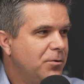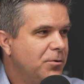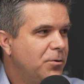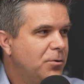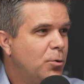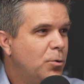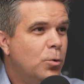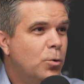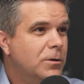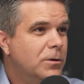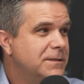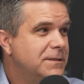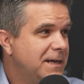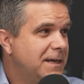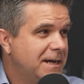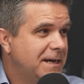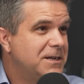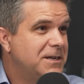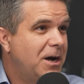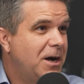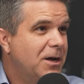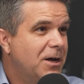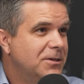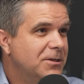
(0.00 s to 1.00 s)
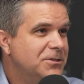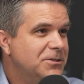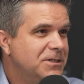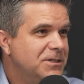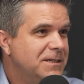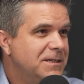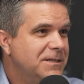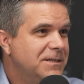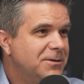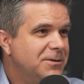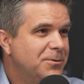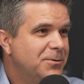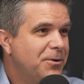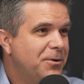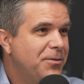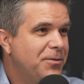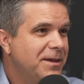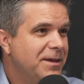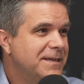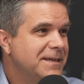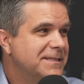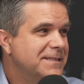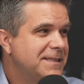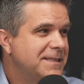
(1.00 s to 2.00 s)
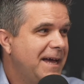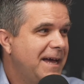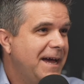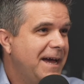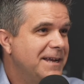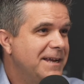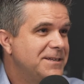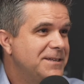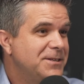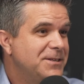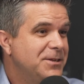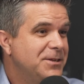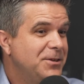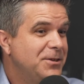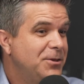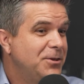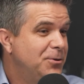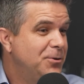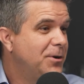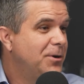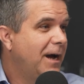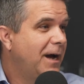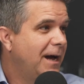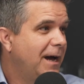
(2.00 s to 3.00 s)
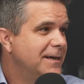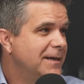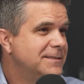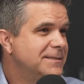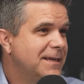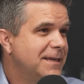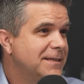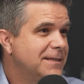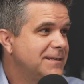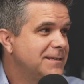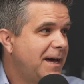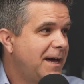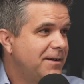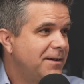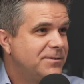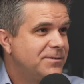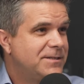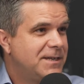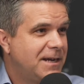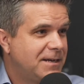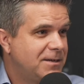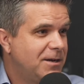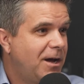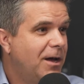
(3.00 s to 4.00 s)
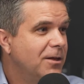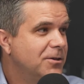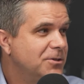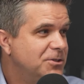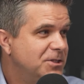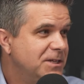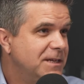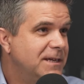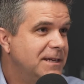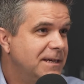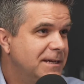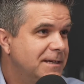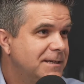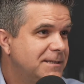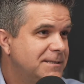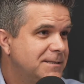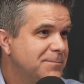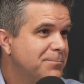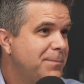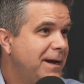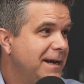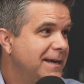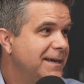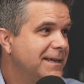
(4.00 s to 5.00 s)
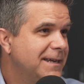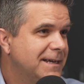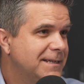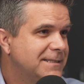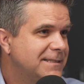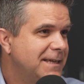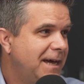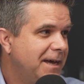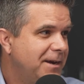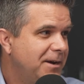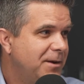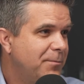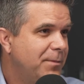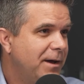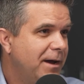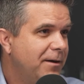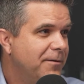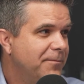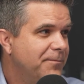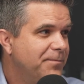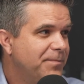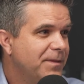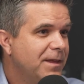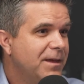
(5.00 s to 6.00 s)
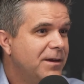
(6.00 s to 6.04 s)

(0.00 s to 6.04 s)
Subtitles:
cool technology or things that you guys as kind of technology geeks might get excited about